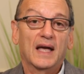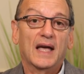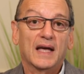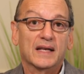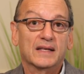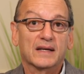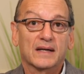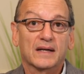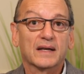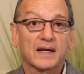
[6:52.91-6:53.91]
and
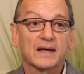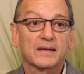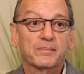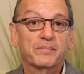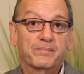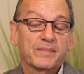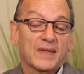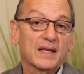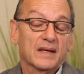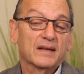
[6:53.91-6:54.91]

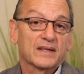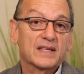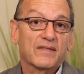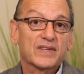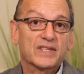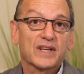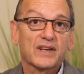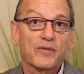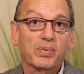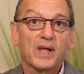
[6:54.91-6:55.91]
it's obviously
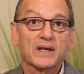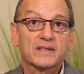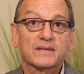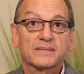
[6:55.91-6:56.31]
another plus.